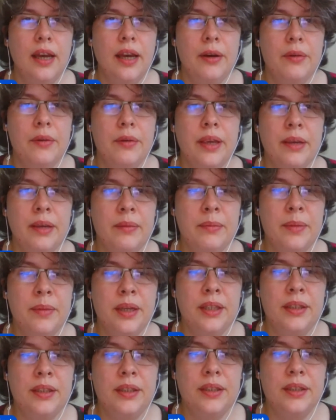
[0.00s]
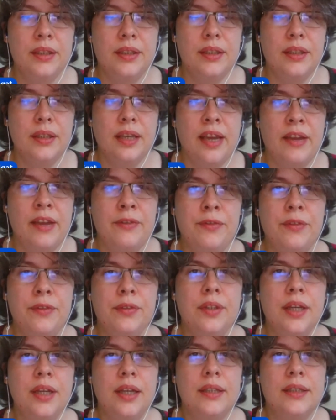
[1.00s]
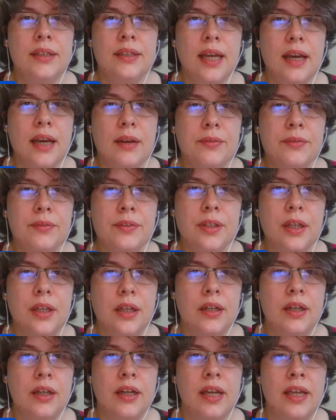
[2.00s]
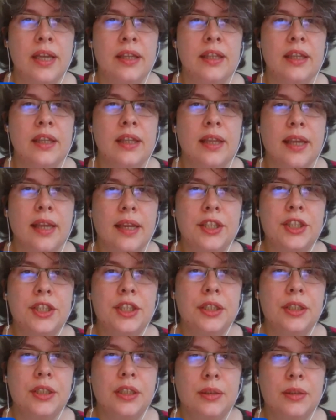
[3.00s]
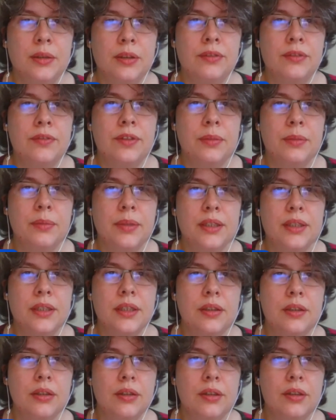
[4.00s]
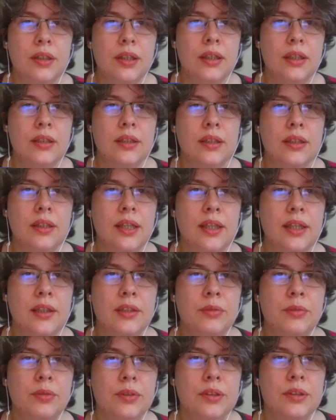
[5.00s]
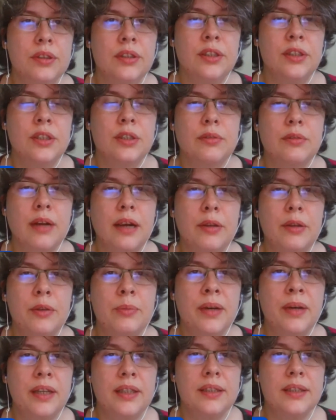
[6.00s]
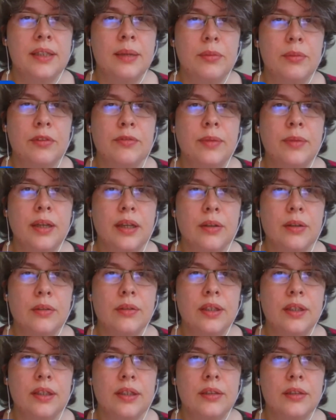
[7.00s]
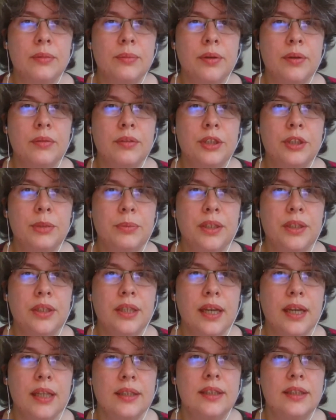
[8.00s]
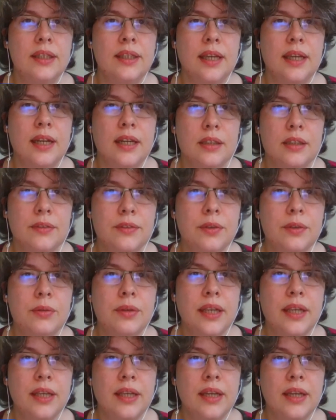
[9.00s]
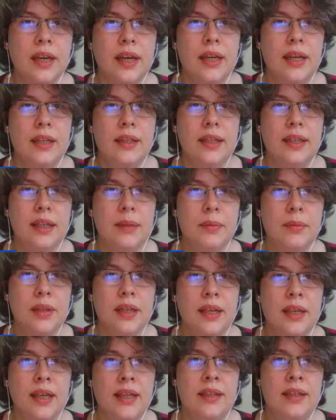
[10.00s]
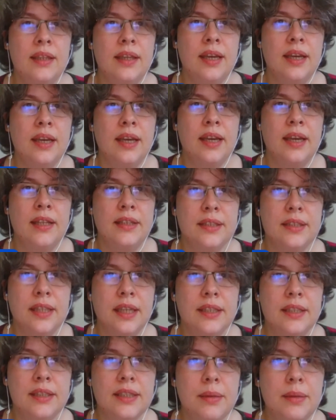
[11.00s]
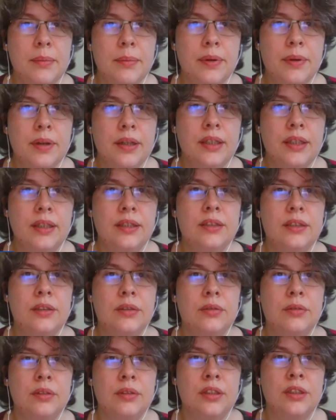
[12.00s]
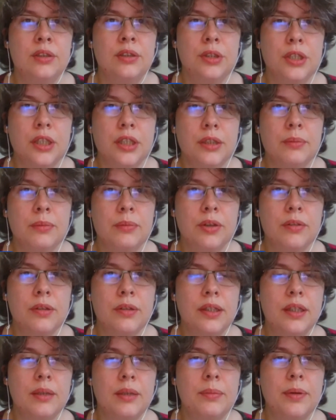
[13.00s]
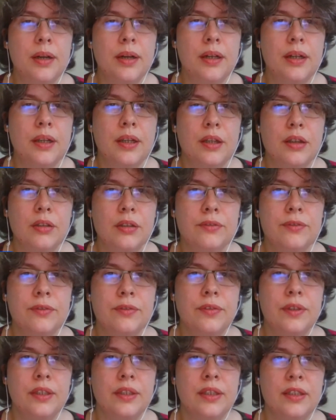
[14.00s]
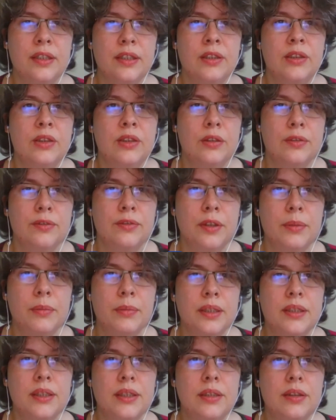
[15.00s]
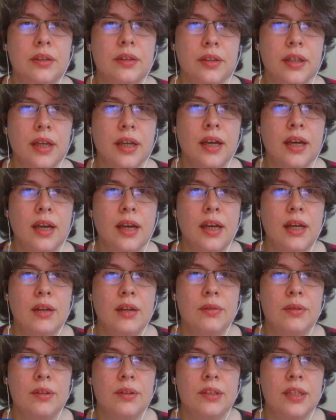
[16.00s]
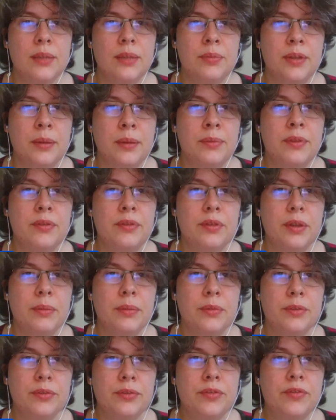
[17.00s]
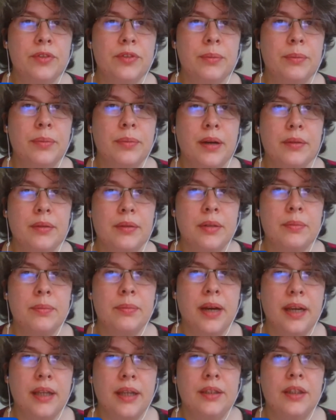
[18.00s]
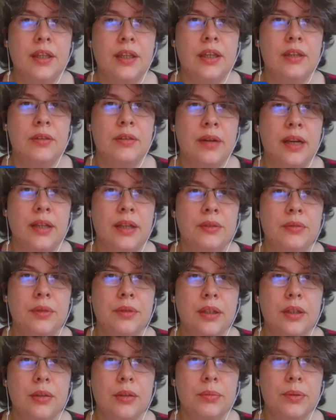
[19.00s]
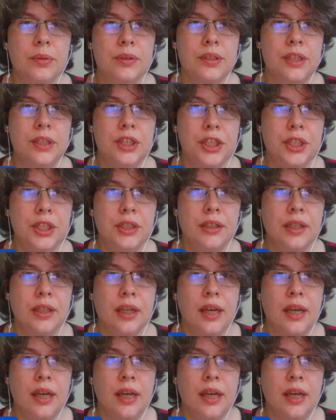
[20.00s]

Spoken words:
We meet a few days after an election in Northern Macedonia that was described by some of my colleagues on Polish media as an earthquake, namely the SDSM party, so the Social Democratic Party of Northern Macedonia, was abruptly removed from power by the right-wing opposition.